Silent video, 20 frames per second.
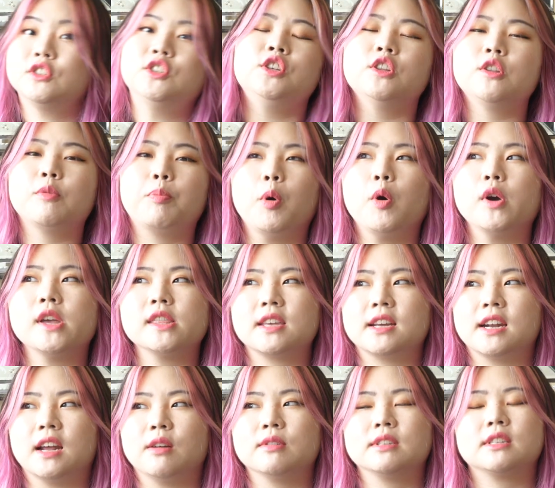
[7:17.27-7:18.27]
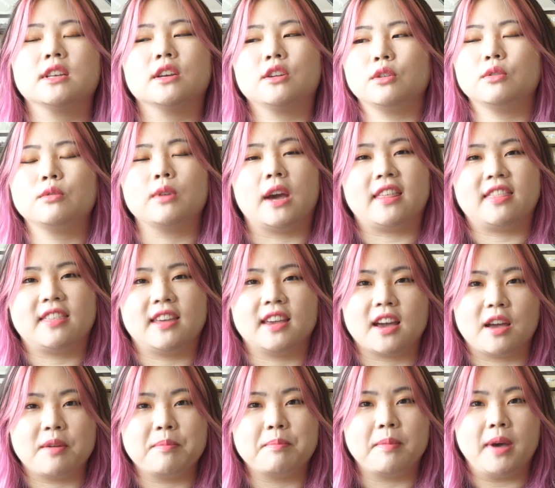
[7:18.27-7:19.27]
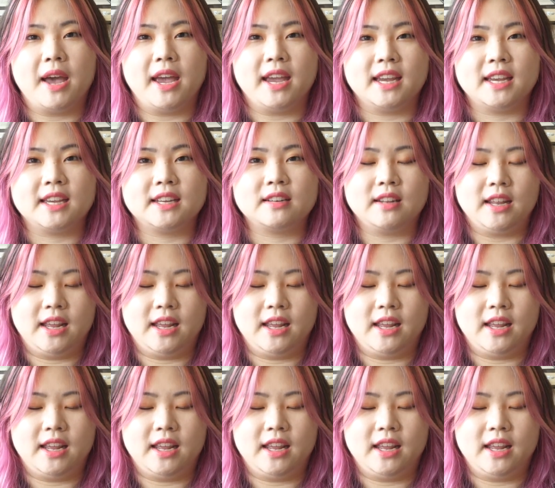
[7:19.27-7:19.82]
To the point that I was like, oh, I think I might